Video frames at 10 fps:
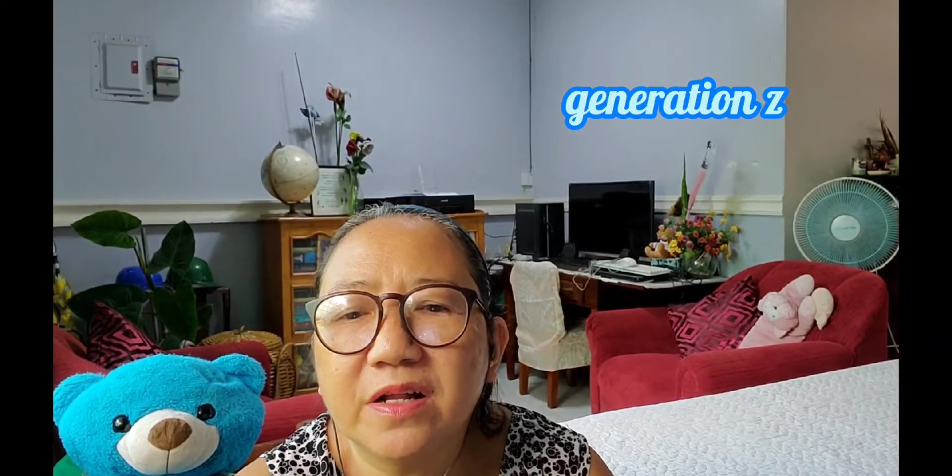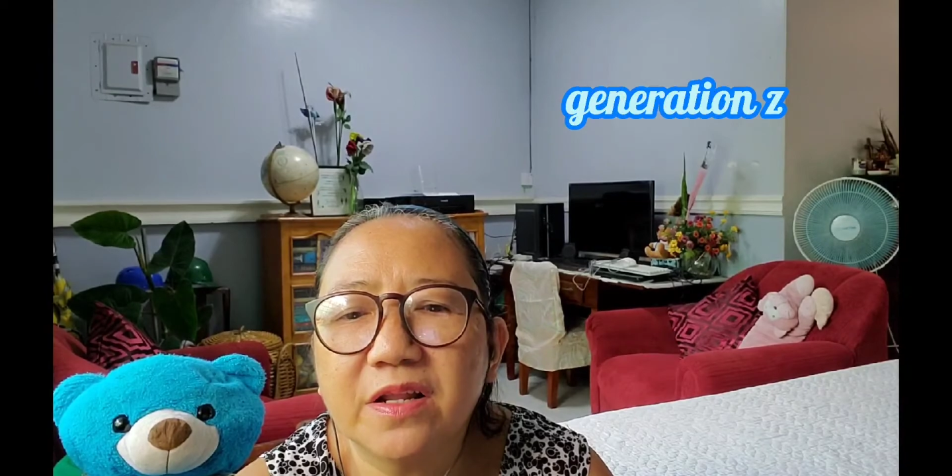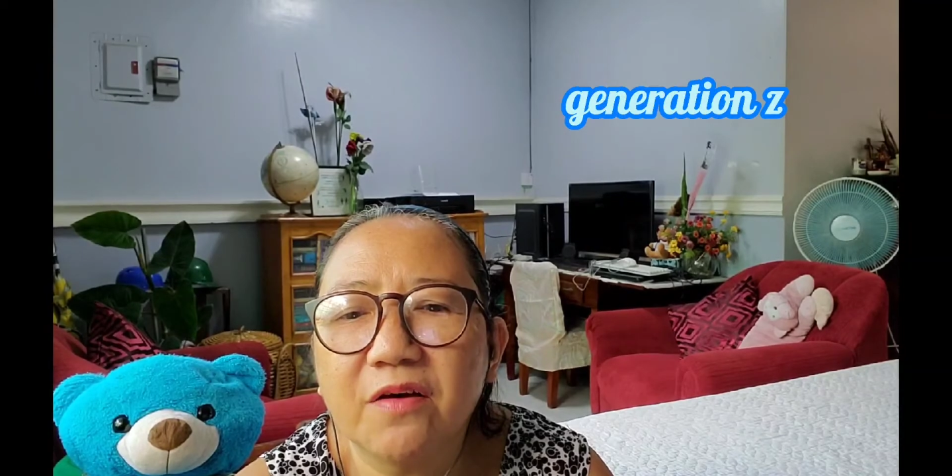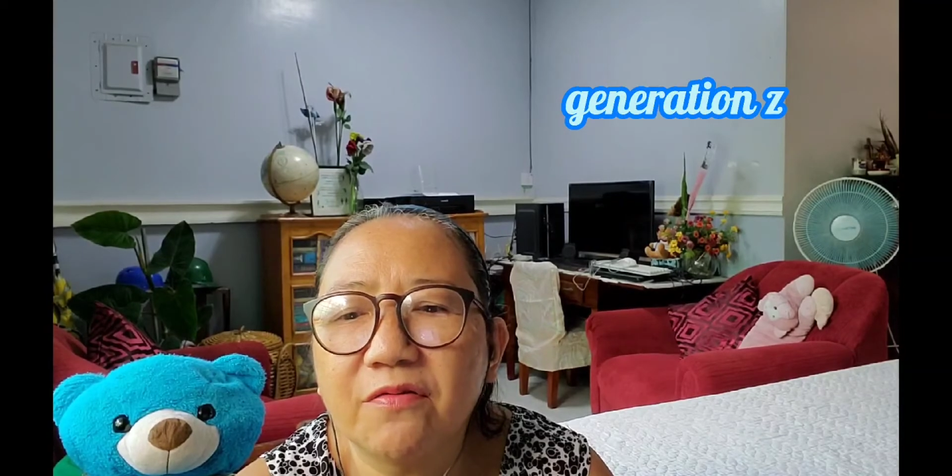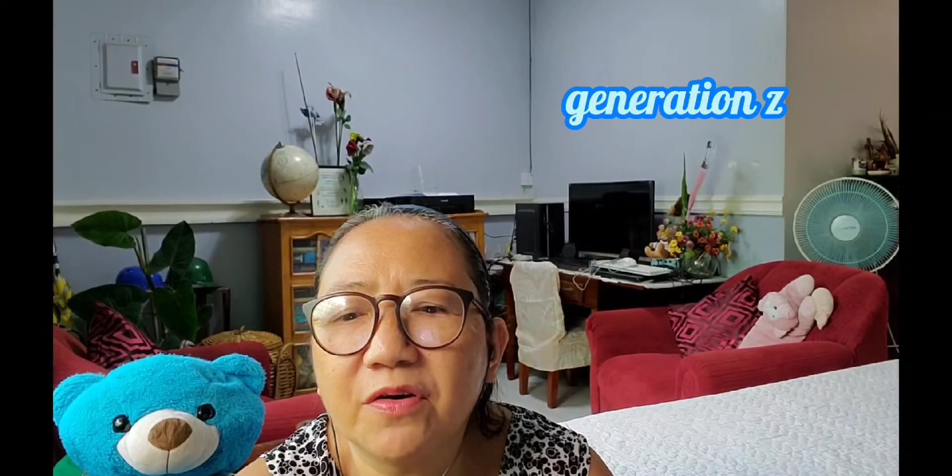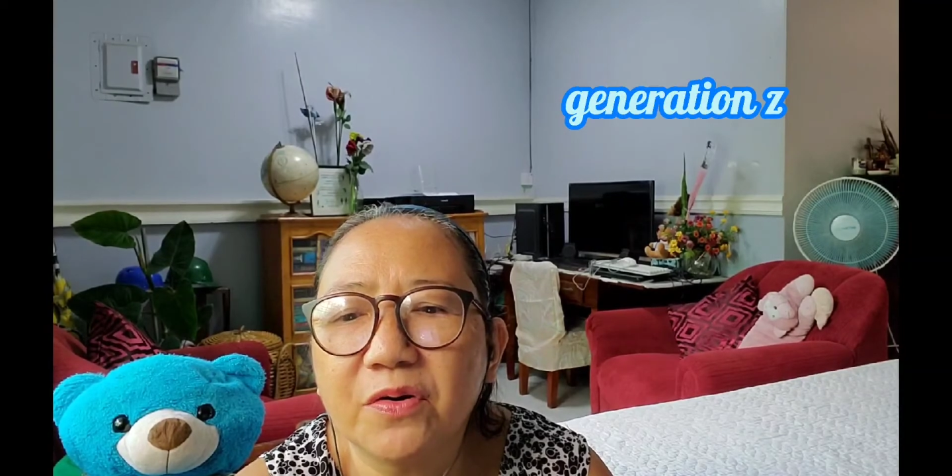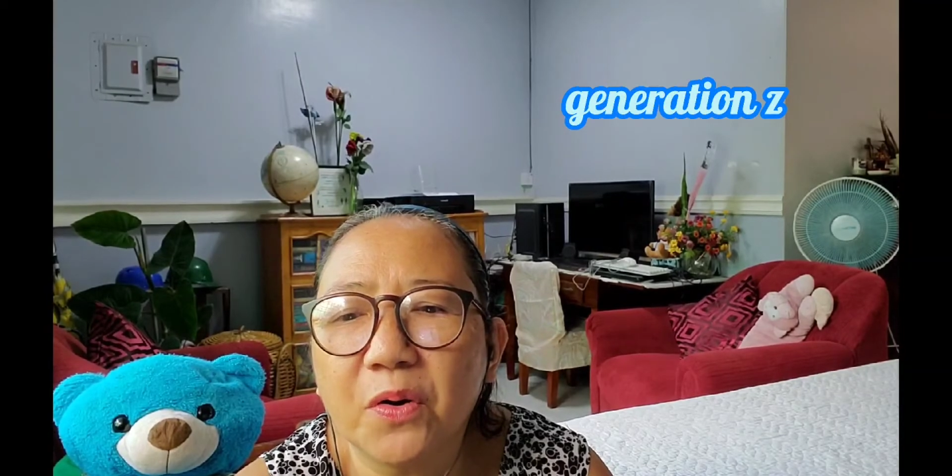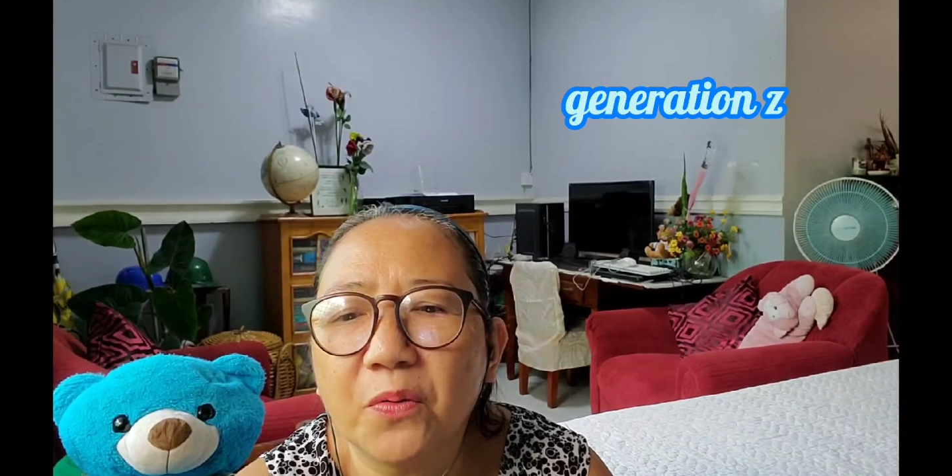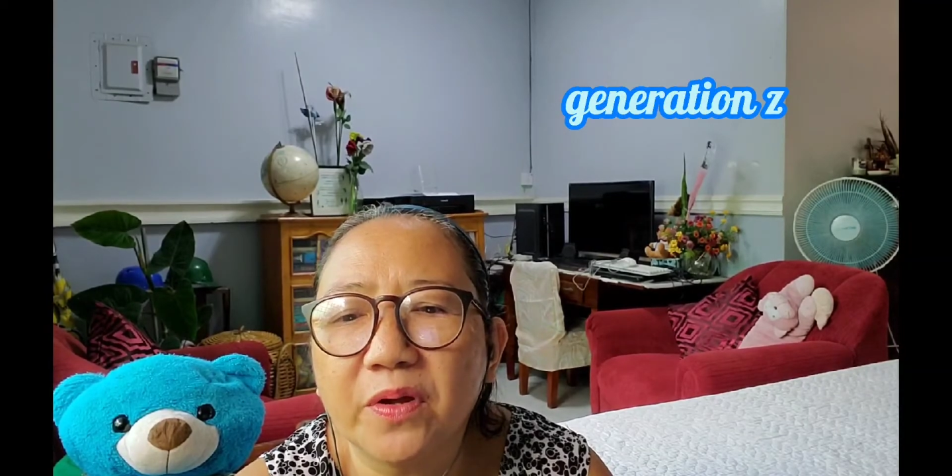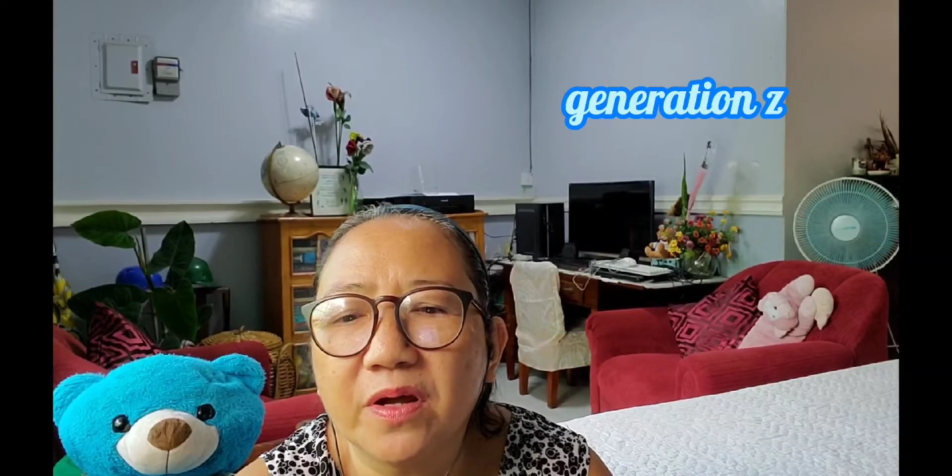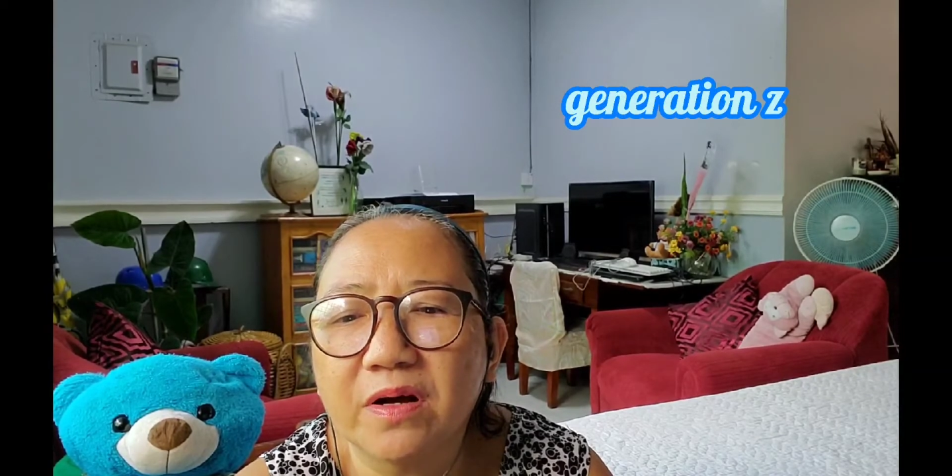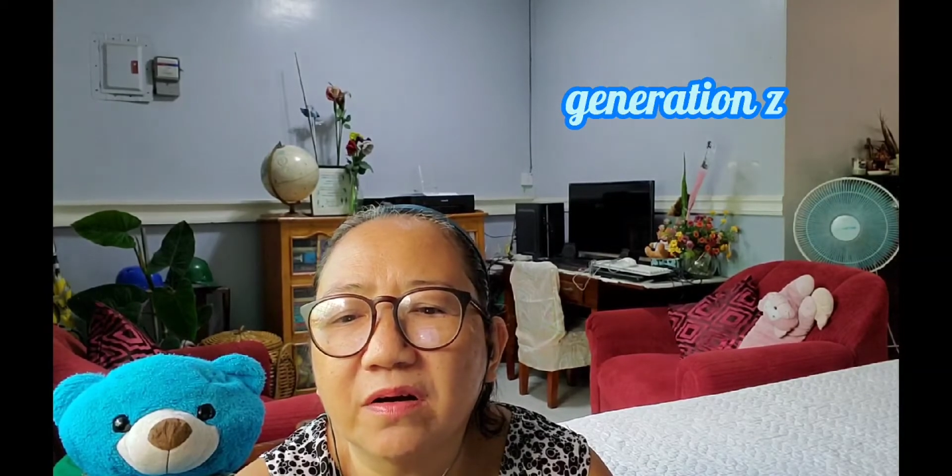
never knowing a